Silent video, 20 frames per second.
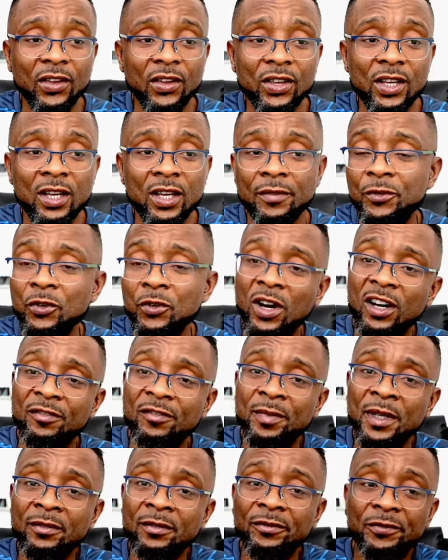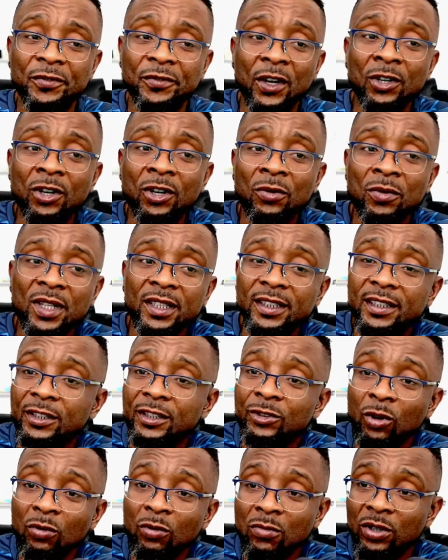If you have been following the
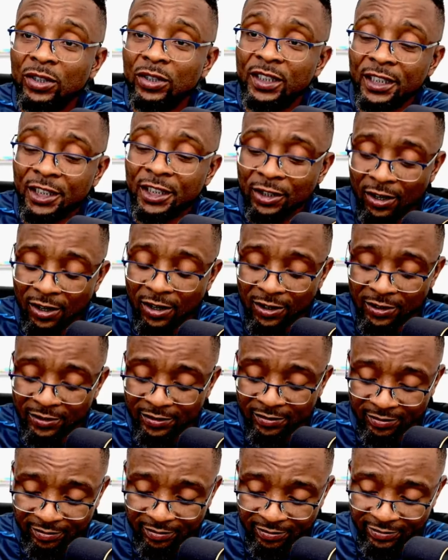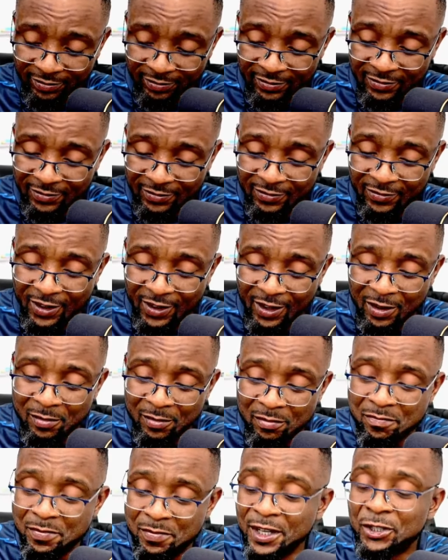rogbodiyan
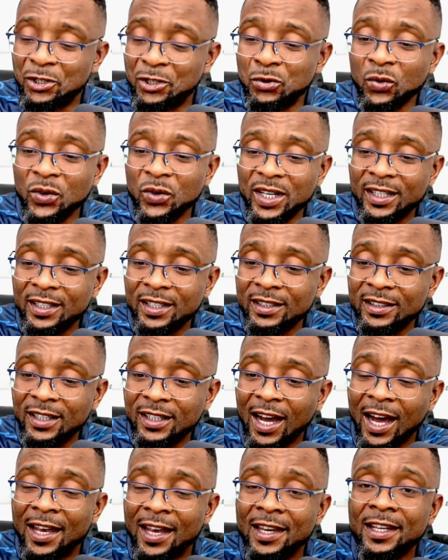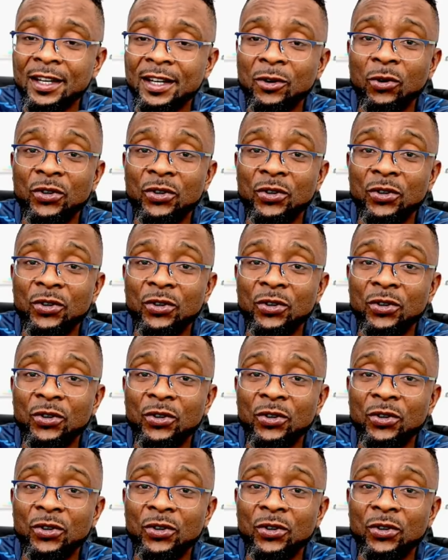between Aliko